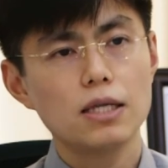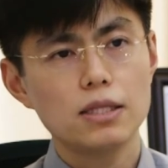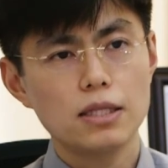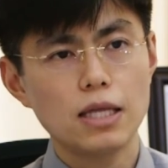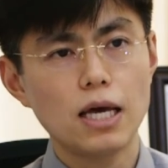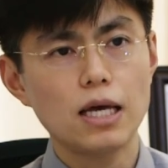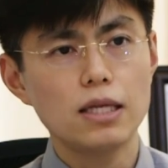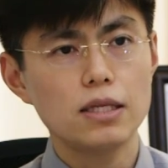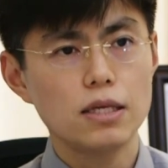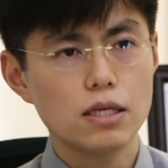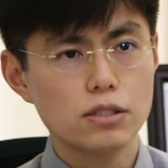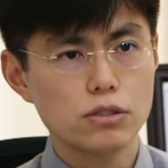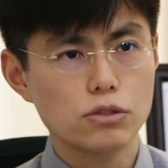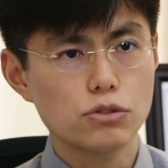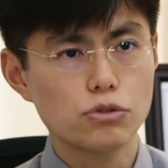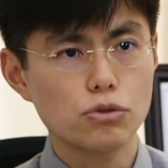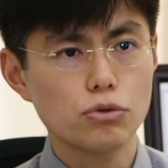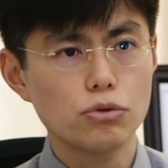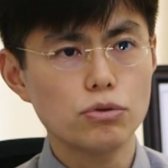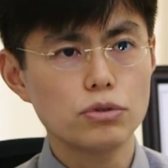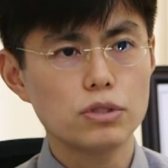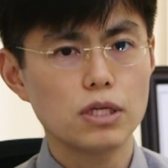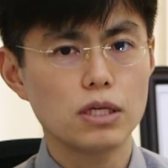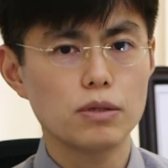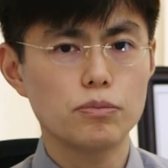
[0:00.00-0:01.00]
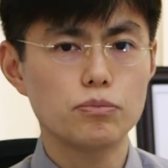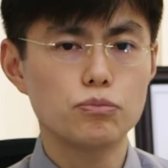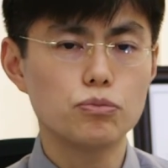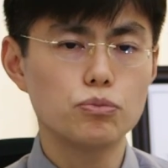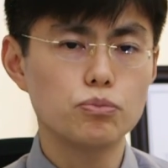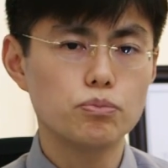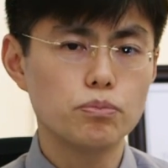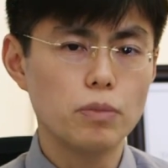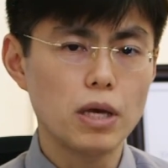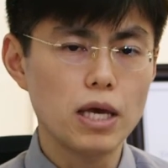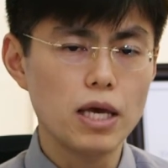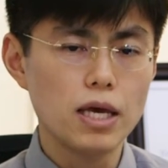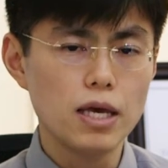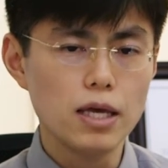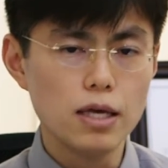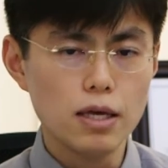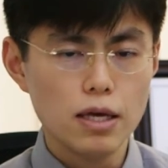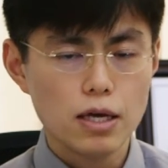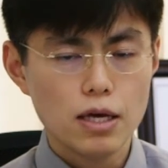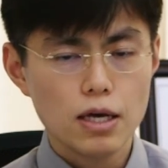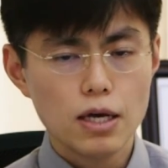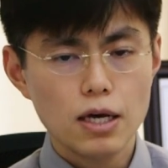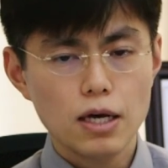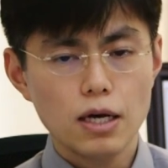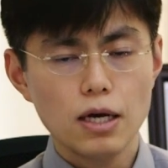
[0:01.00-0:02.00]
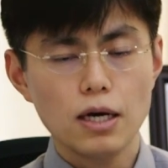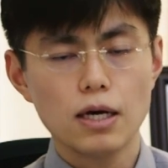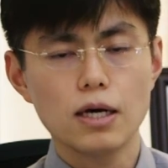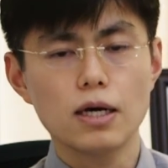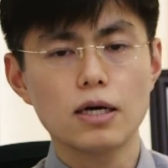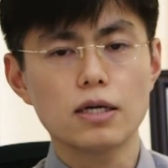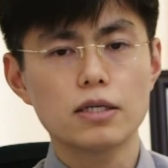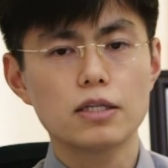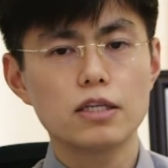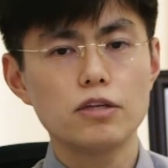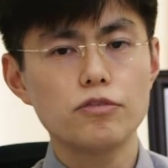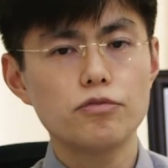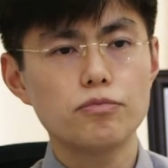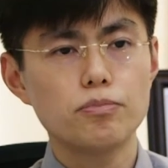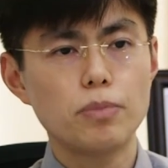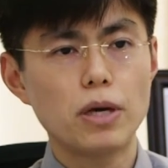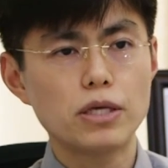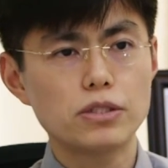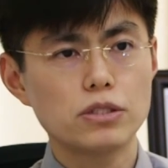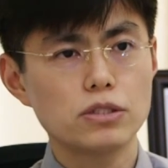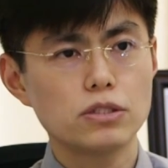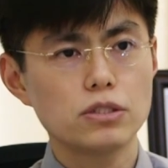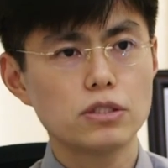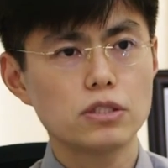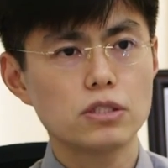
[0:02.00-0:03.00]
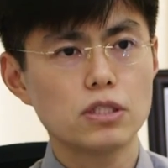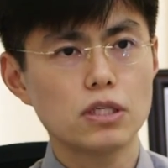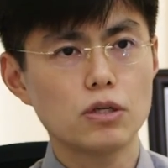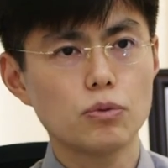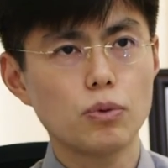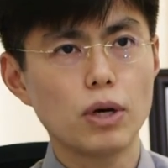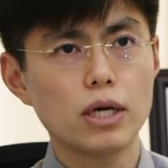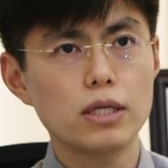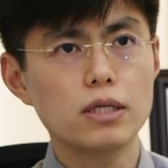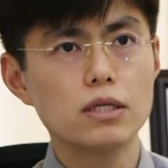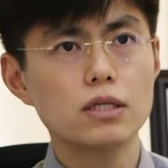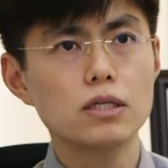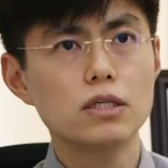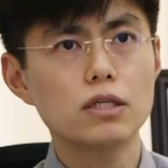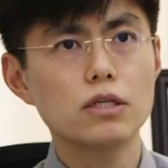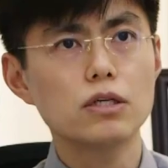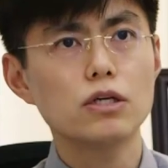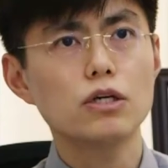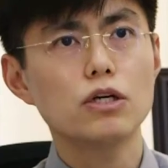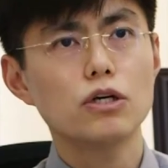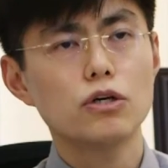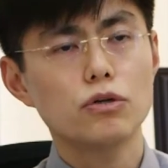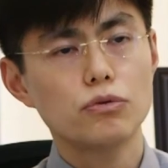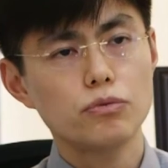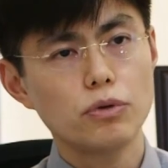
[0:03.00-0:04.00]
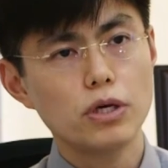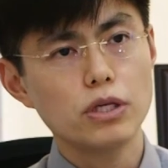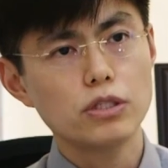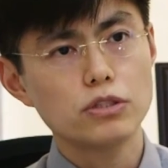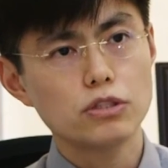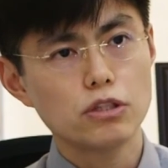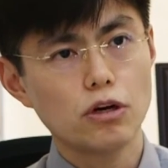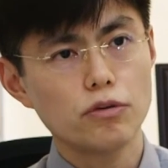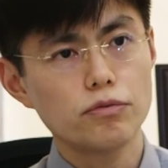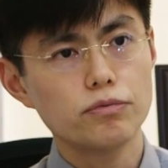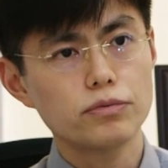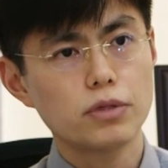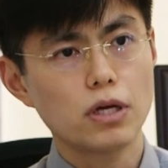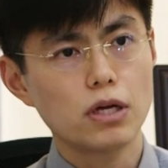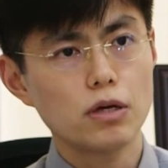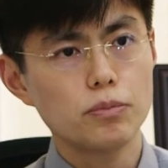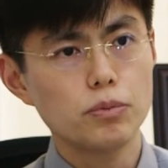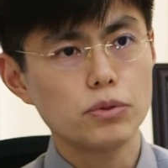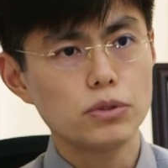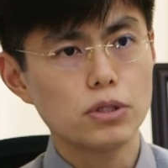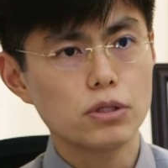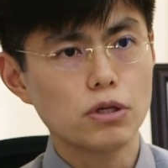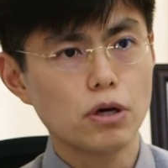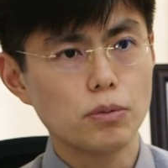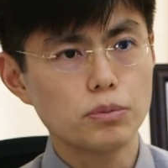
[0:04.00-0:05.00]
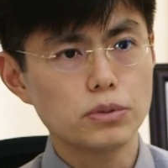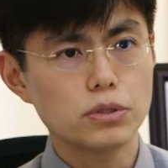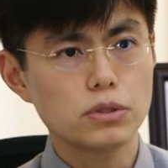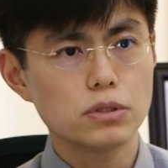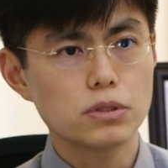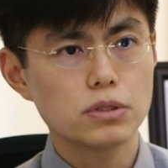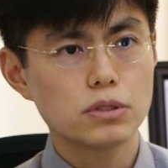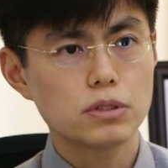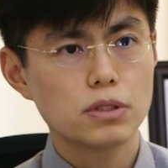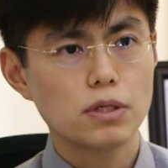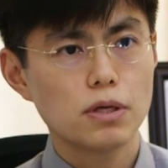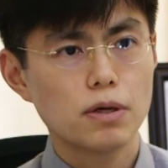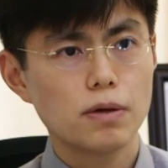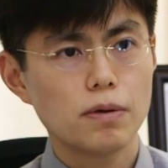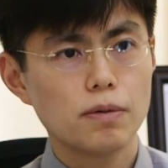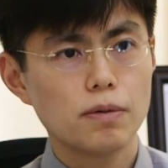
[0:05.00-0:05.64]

10 years or so that may give patients a wider range of therapeutic options.